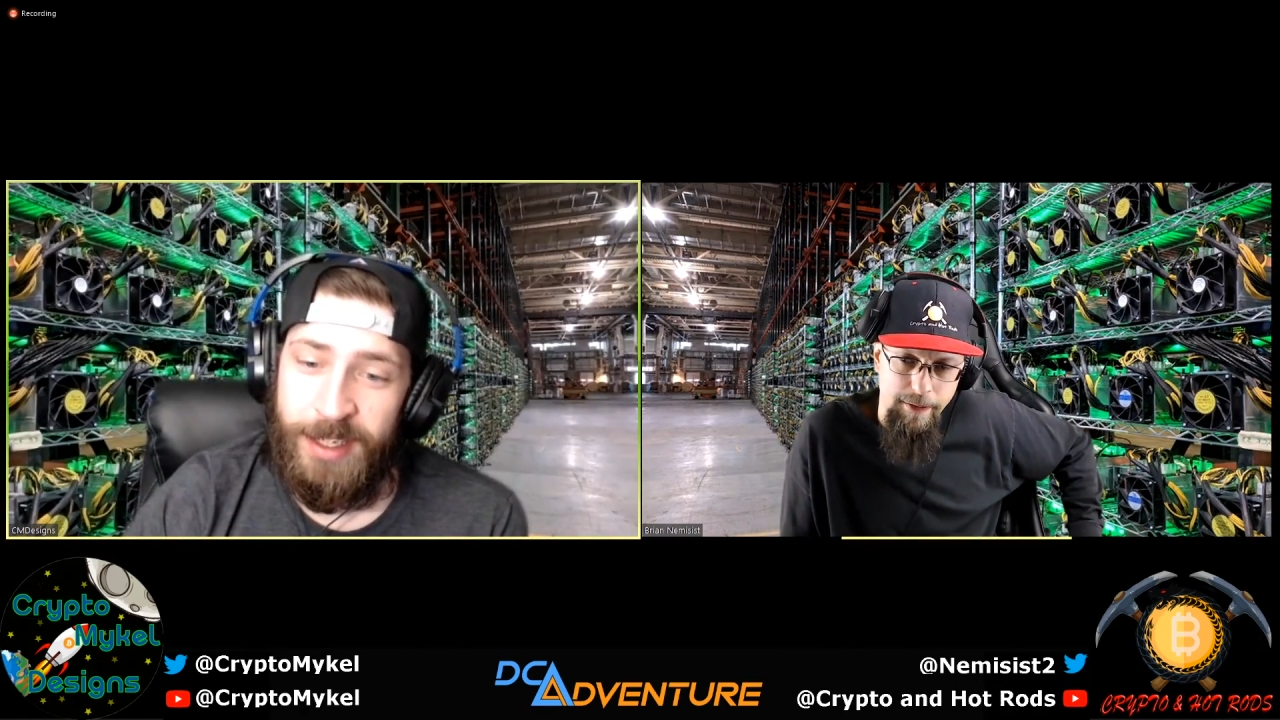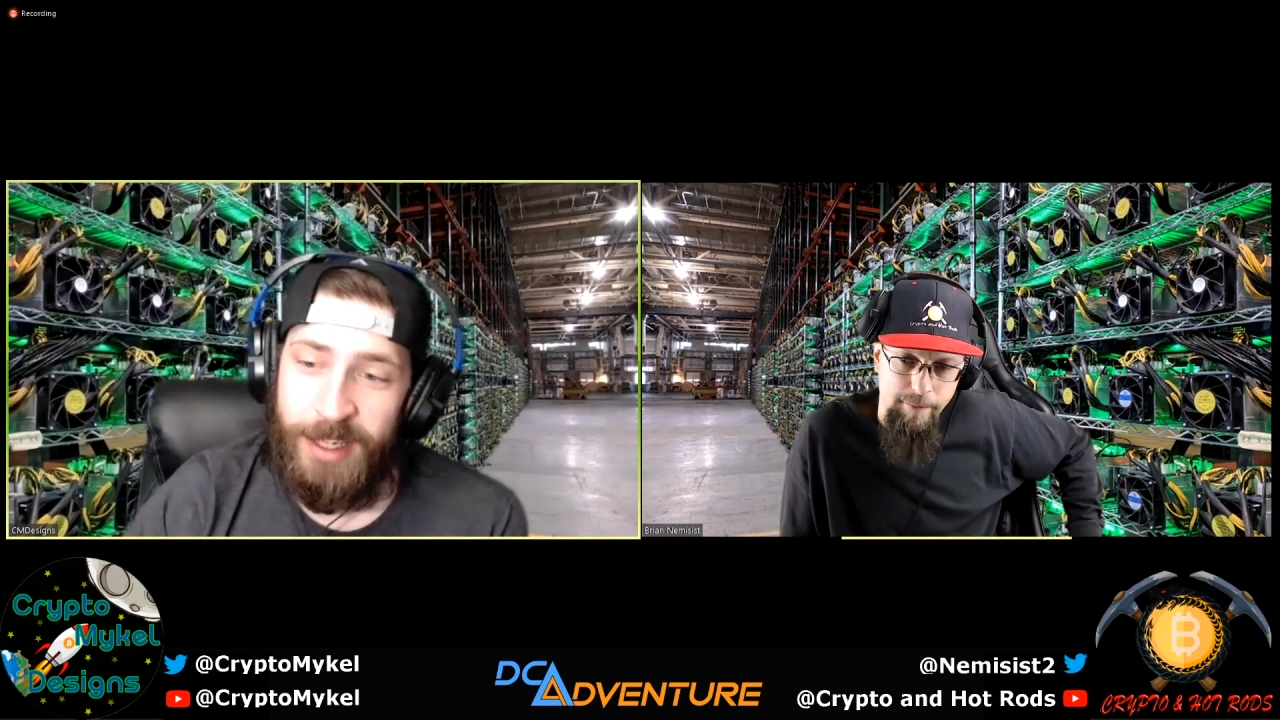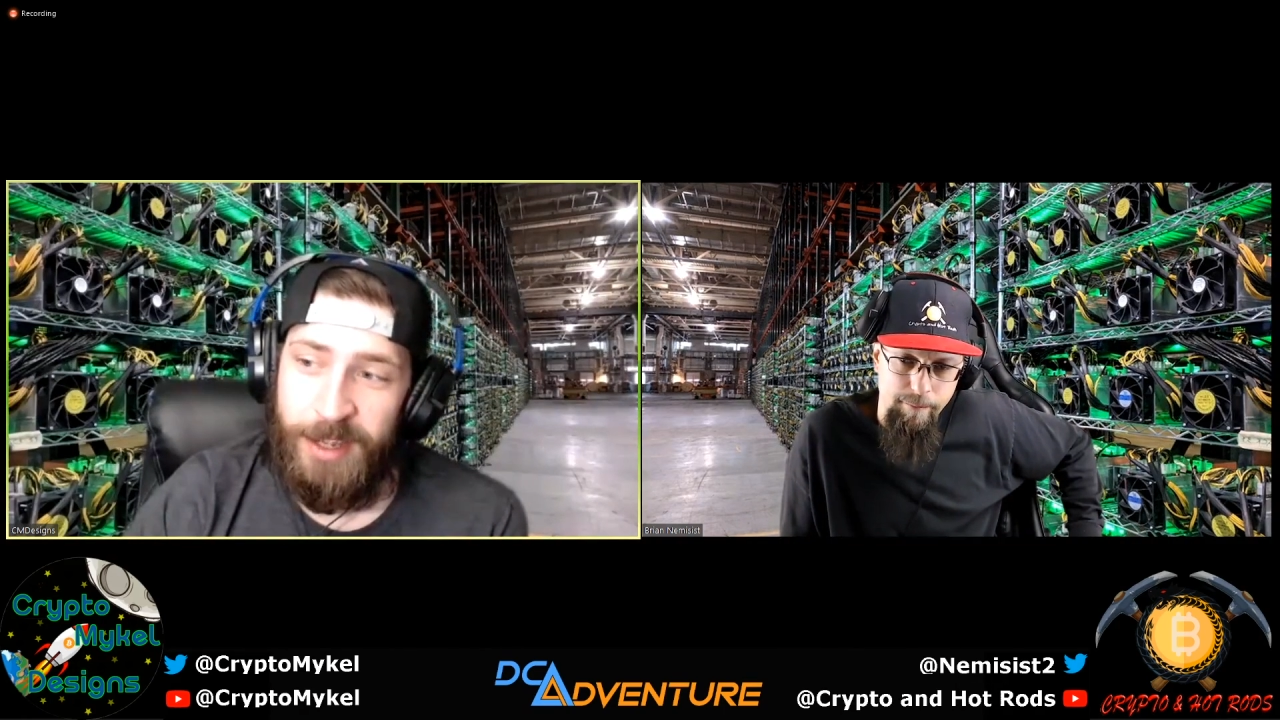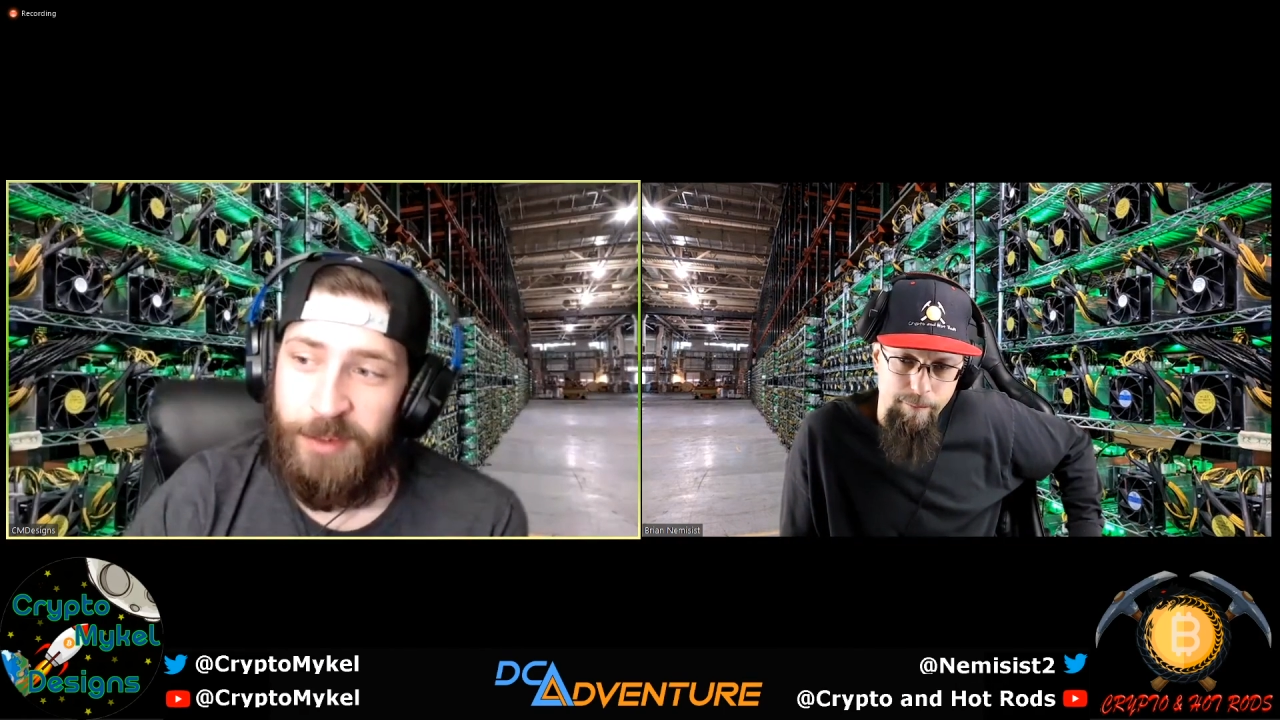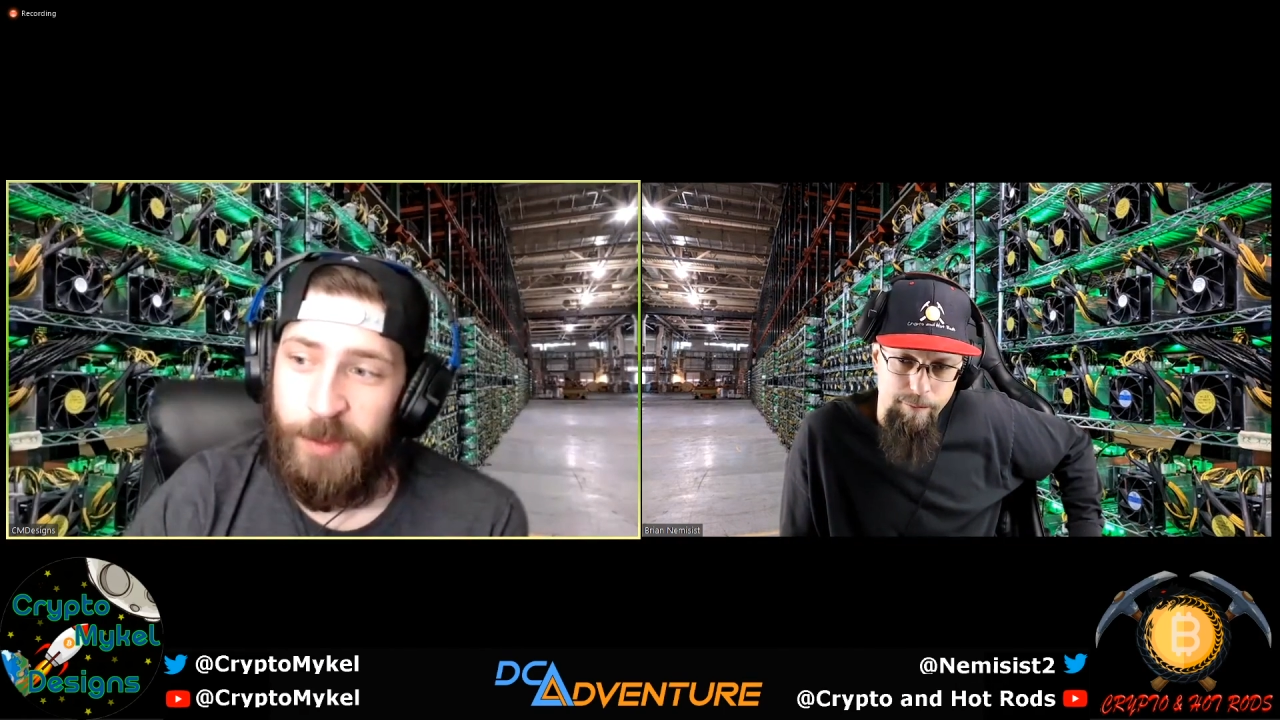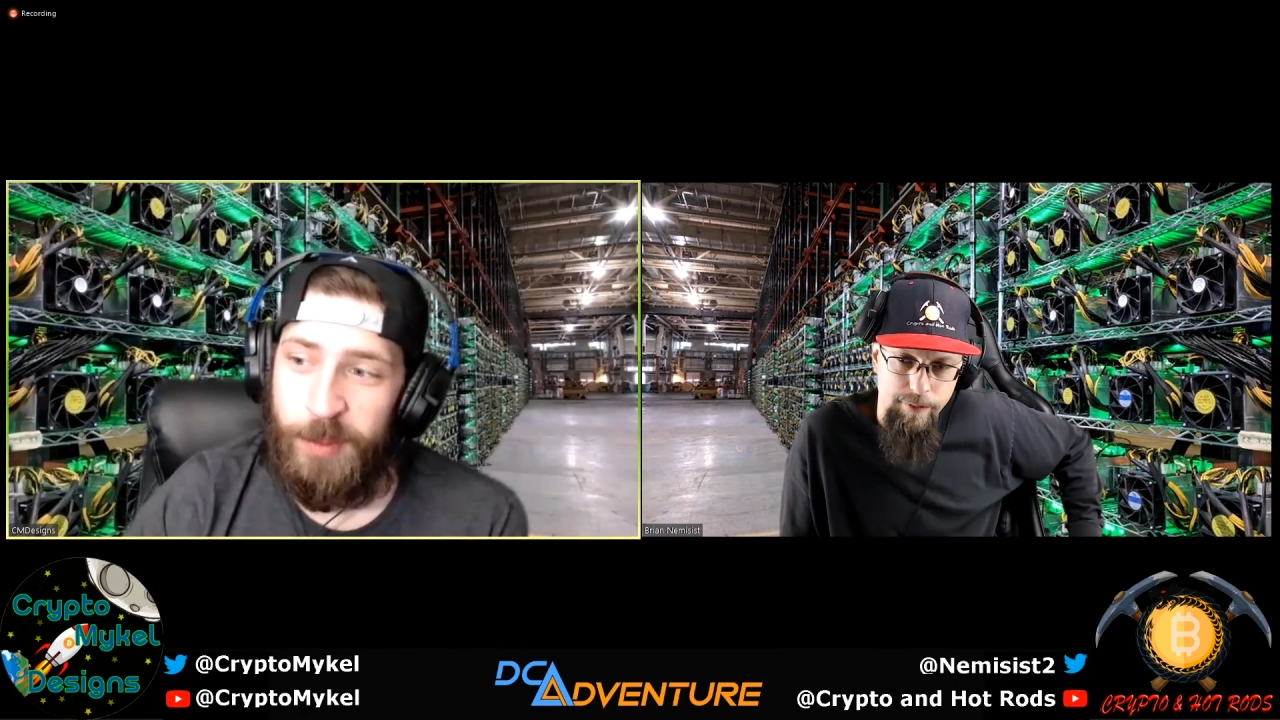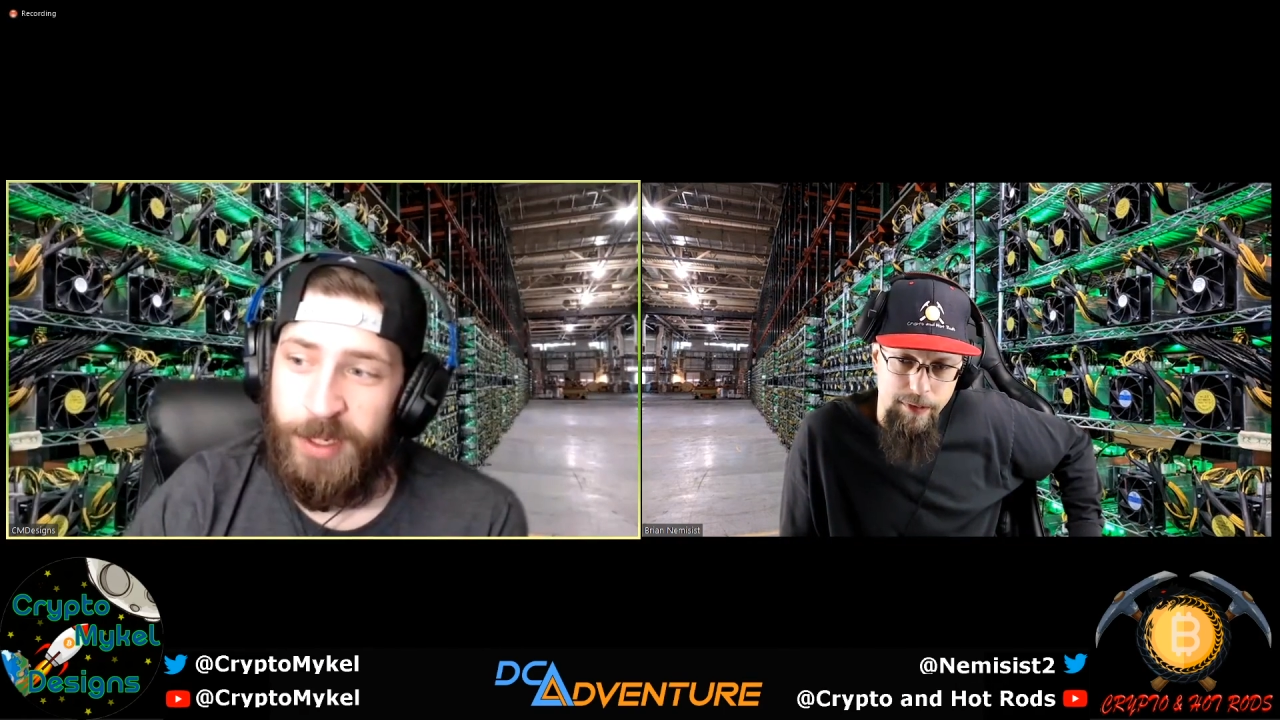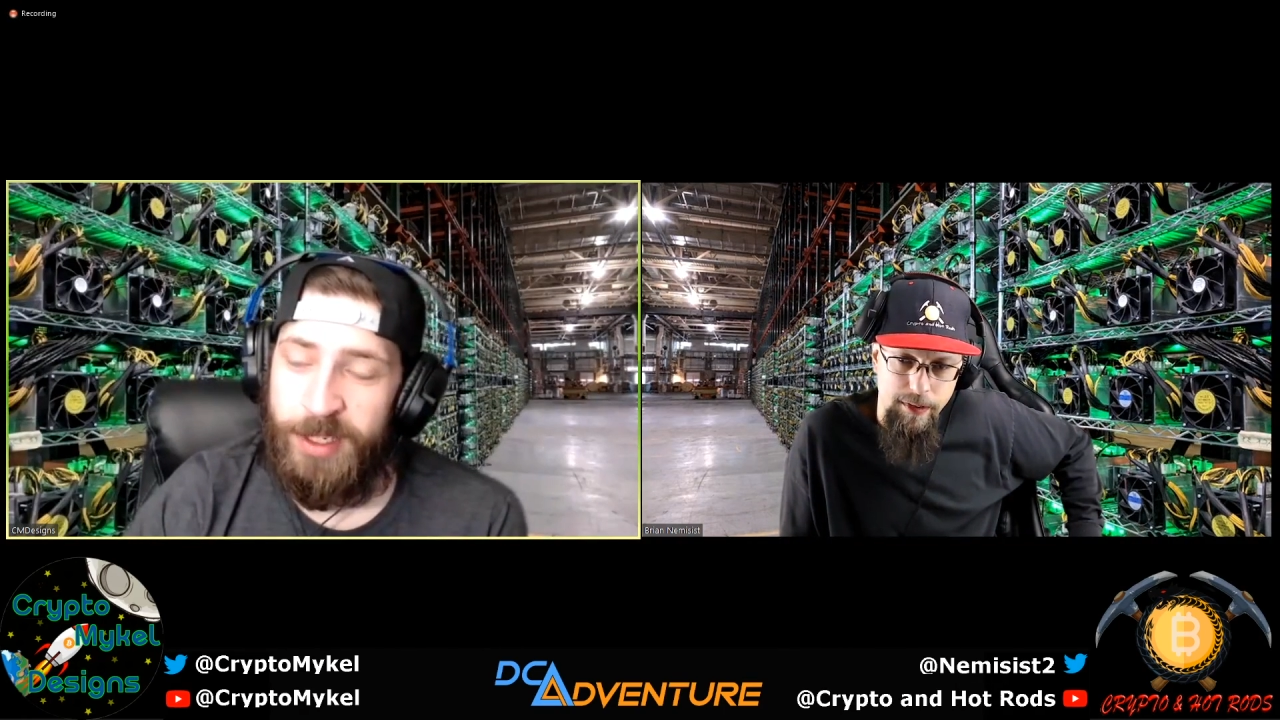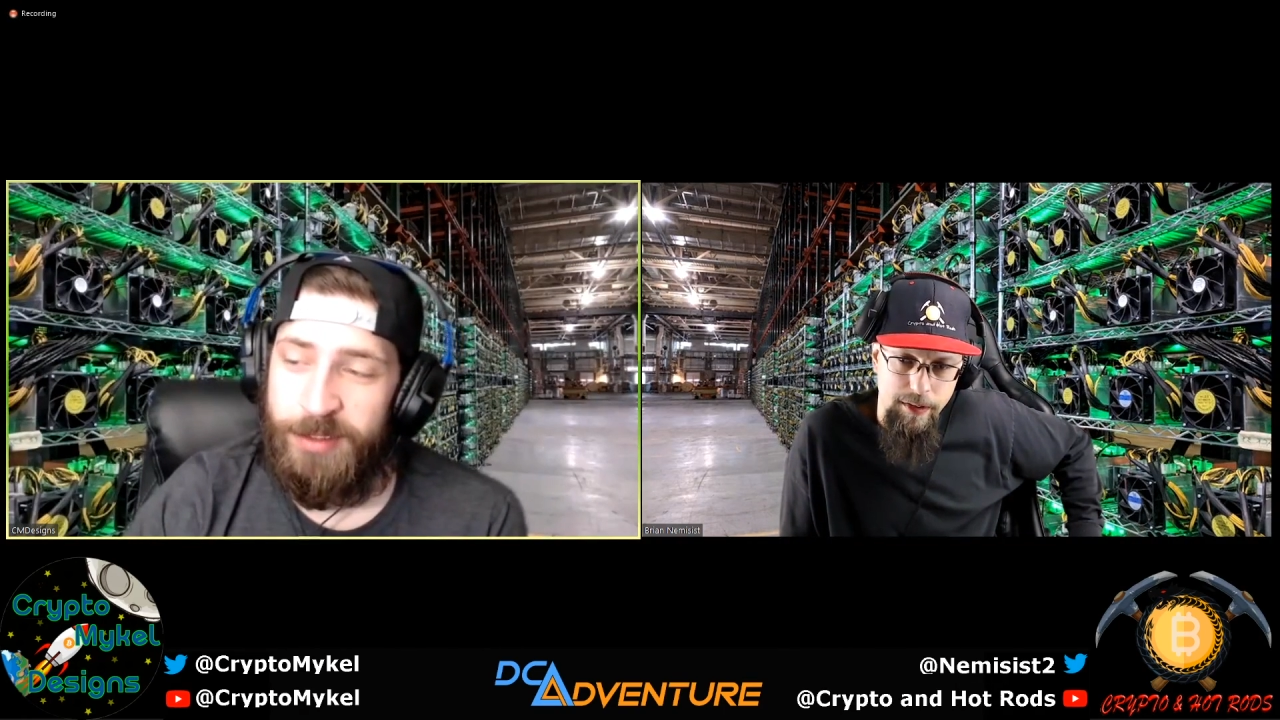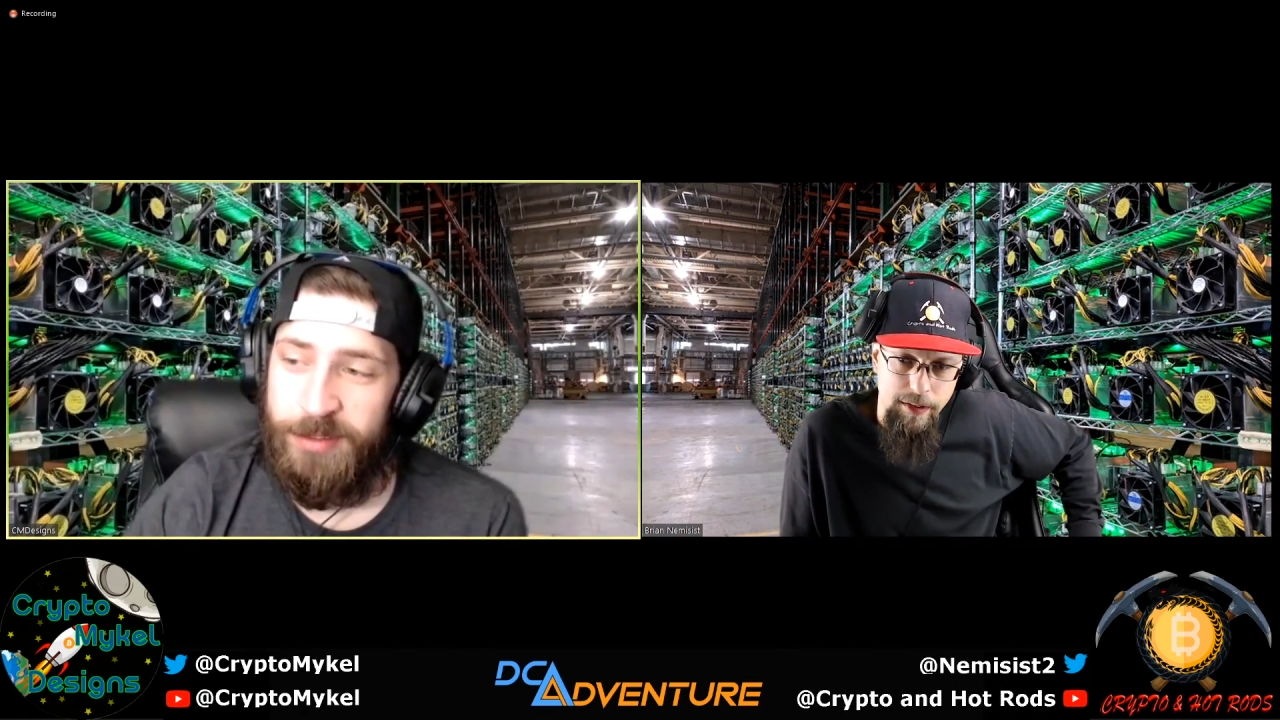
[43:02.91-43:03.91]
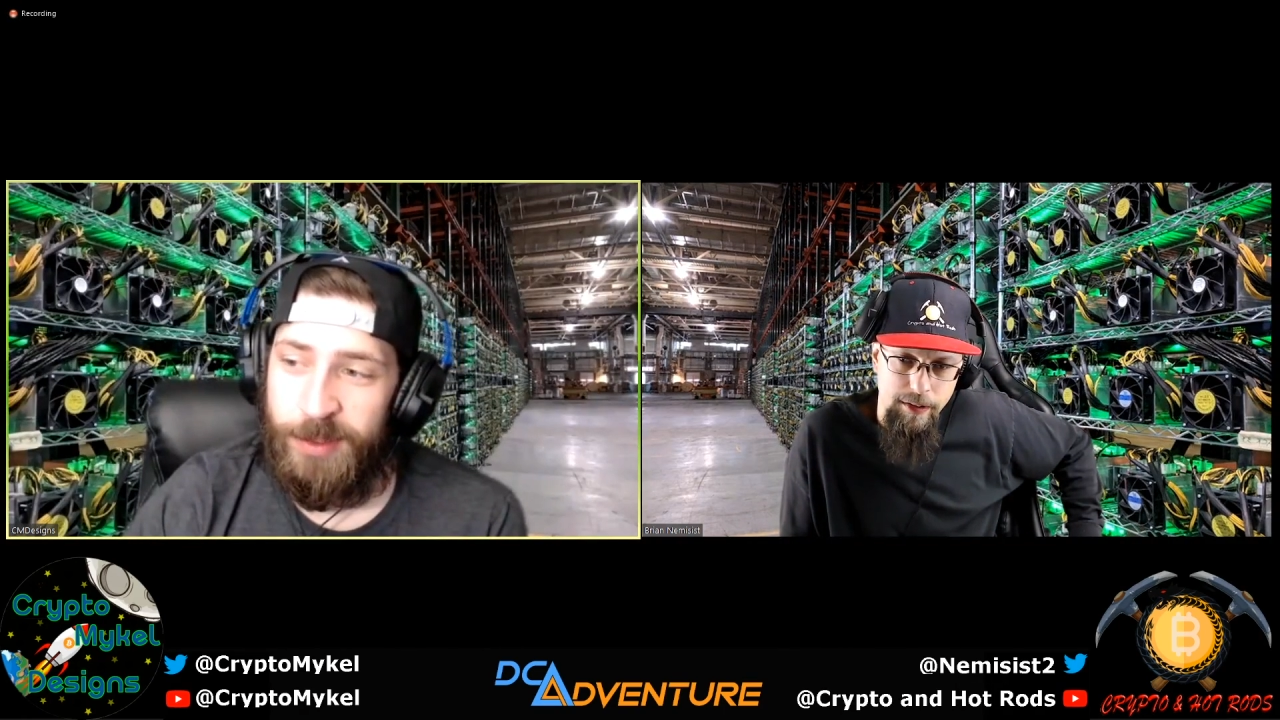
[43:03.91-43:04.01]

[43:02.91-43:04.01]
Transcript: Have fun, buddy.